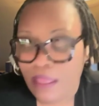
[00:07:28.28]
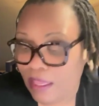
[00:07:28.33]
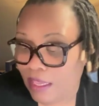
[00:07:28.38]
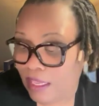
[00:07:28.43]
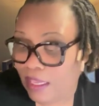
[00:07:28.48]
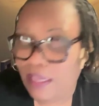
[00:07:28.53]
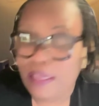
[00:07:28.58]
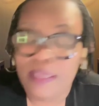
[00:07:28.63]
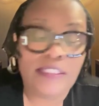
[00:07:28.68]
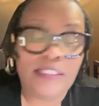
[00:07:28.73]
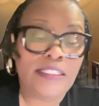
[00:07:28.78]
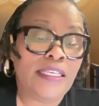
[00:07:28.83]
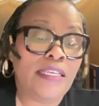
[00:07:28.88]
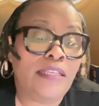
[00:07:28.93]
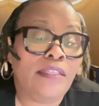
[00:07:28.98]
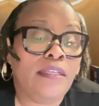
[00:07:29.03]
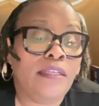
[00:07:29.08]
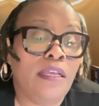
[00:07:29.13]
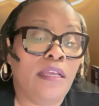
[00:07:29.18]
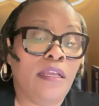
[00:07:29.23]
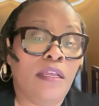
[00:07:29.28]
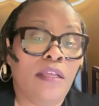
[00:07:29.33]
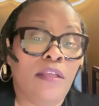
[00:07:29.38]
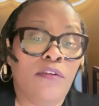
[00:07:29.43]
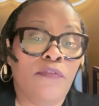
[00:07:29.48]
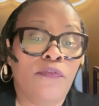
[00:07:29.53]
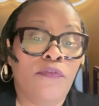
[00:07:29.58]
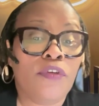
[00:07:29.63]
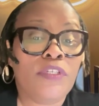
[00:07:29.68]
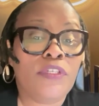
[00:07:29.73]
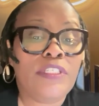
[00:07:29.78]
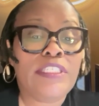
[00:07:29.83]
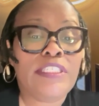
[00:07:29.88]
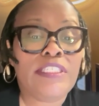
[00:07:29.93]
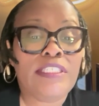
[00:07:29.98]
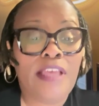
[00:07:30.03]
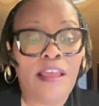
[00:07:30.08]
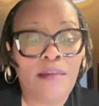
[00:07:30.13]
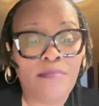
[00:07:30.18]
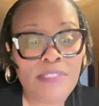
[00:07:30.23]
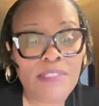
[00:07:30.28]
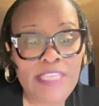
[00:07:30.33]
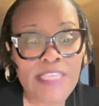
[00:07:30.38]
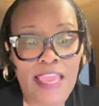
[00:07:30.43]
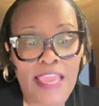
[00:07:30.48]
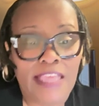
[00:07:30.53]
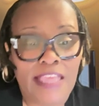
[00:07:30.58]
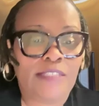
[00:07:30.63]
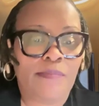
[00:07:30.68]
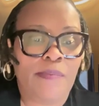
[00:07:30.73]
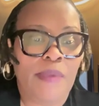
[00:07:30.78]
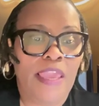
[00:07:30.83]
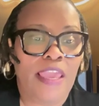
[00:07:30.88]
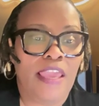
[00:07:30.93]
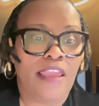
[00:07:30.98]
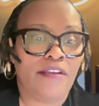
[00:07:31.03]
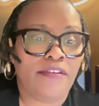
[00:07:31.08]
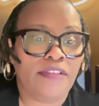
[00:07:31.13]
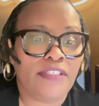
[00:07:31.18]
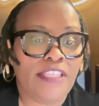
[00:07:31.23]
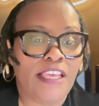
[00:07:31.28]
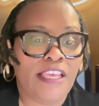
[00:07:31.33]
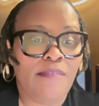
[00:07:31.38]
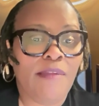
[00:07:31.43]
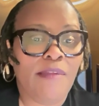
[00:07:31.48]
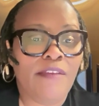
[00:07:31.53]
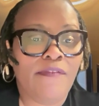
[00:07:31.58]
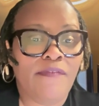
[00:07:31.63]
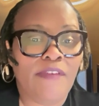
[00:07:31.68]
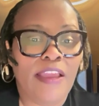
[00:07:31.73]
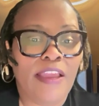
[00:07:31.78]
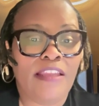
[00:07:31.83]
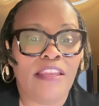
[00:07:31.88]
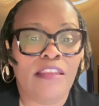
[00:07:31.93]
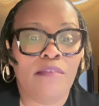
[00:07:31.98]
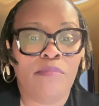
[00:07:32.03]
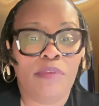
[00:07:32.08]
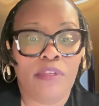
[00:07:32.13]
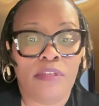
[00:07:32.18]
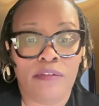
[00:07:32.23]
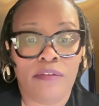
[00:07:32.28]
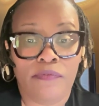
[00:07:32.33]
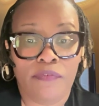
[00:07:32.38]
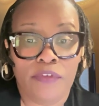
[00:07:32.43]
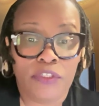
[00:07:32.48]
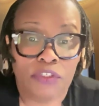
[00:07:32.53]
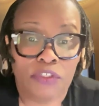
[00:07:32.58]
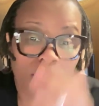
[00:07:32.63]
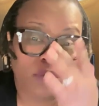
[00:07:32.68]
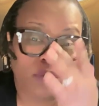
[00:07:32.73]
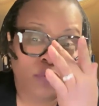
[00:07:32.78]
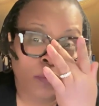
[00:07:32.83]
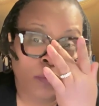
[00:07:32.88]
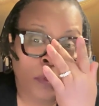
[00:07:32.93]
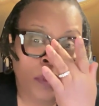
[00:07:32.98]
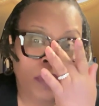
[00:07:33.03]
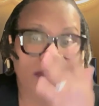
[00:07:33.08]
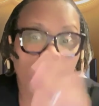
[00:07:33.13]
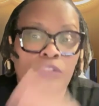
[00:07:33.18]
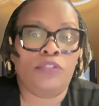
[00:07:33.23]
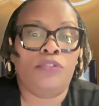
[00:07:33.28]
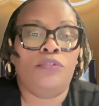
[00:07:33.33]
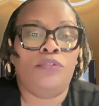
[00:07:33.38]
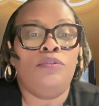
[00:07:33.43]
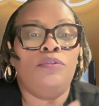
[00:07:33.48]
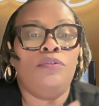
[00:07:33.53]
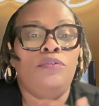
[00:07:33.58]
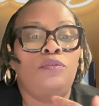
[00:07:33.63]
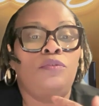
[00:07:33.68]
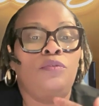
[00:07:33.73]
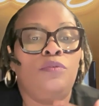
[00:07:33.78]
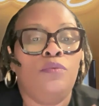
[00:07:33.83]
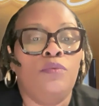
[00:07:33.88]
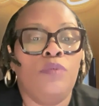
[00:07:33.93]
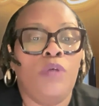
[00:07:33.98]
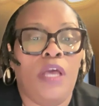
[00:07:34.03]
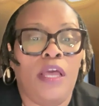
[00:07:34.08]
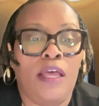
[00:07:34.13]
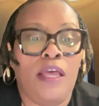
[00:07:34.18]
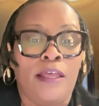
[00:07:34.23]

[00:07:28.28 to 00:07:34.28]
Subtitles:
And for some taxpayers, they may find it beneficial to,